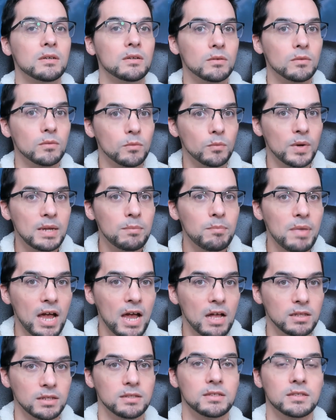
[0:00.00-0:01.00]

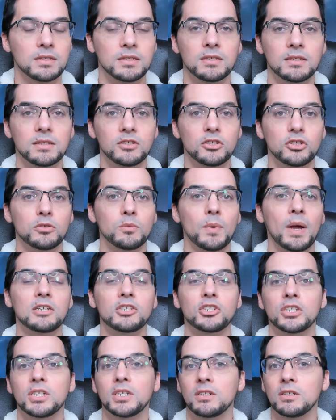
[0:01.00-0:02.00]
rebalance the
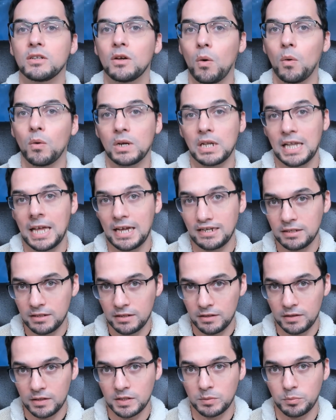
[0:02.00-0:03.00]
situation or let
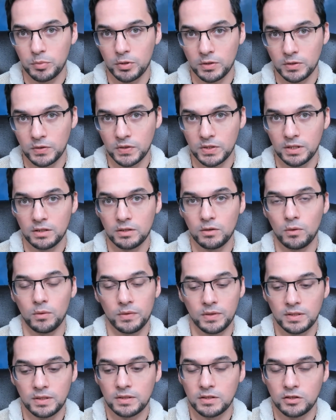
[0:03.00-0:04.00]
this person or
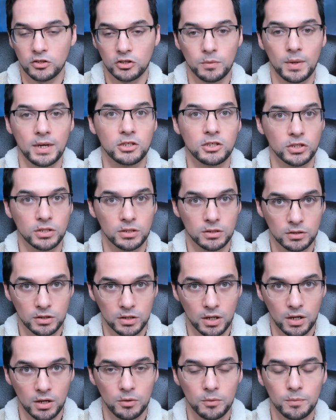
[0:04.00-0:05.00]
this situation
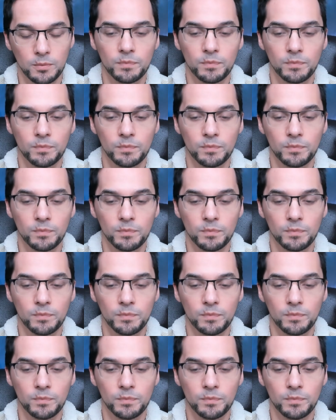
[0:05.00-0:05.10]
go.